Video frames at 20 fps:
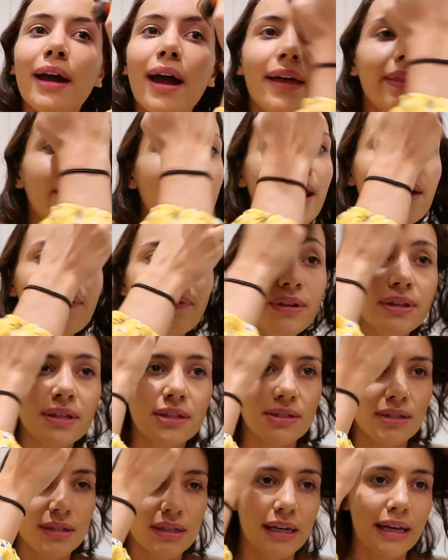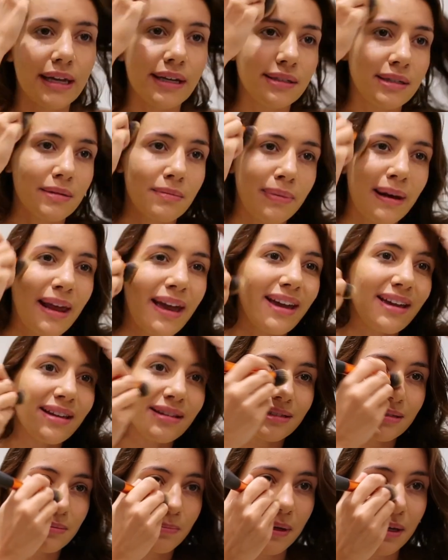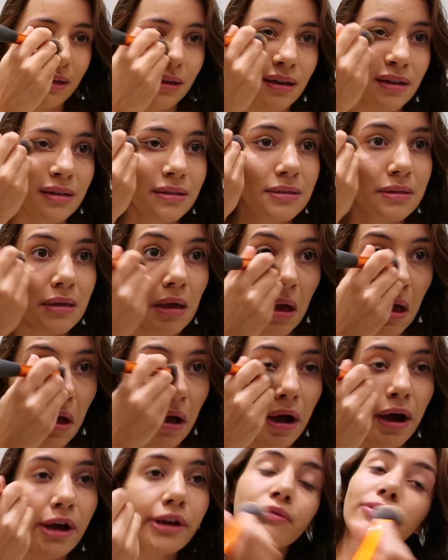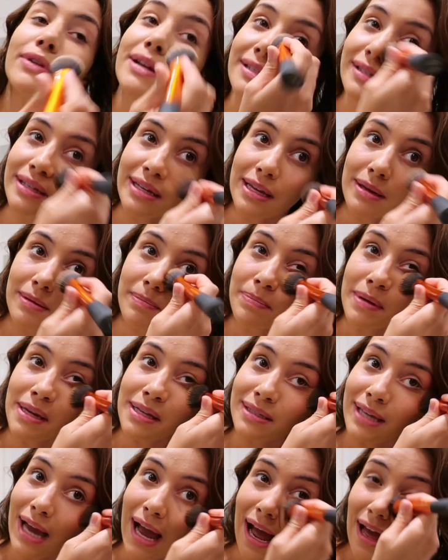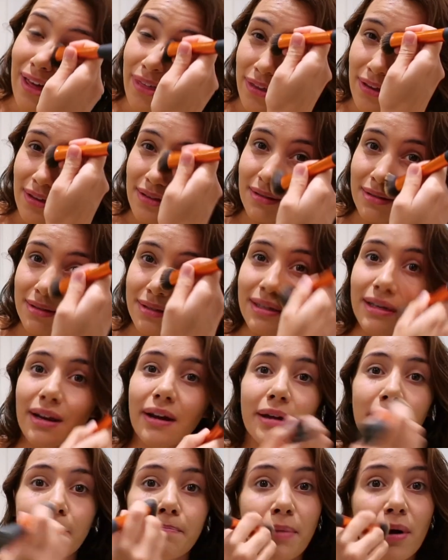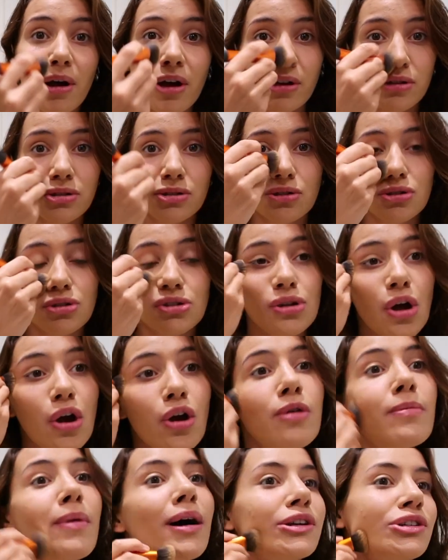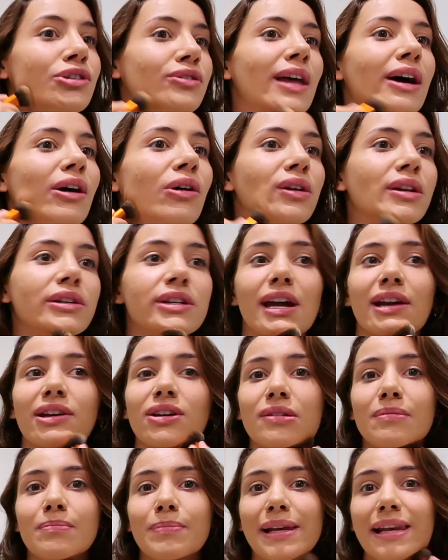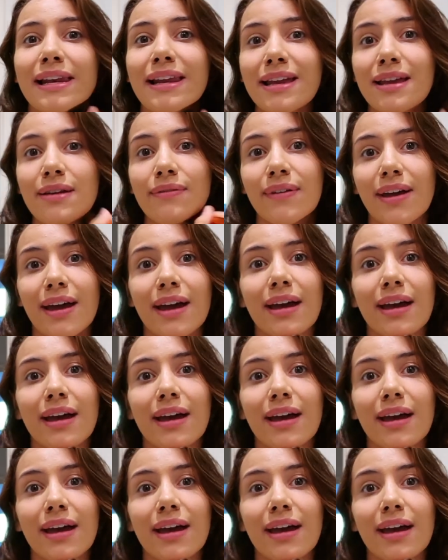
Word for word: And then everything just clicked in place because I'd recently been to Athens and I burnt so much on that holiday, I couldn't believe